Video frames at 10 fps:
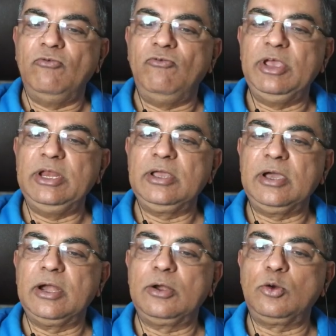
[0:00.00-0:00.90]
when
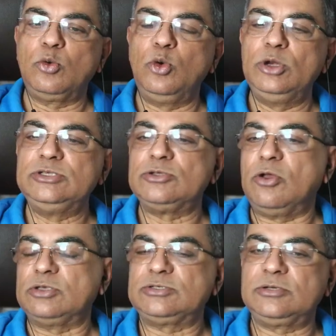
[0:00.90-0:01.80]
control is
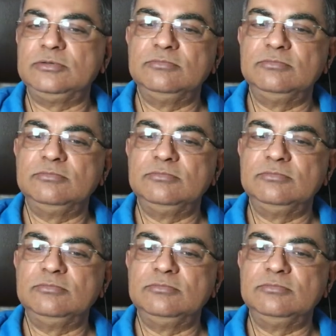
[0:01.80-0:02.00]
lost.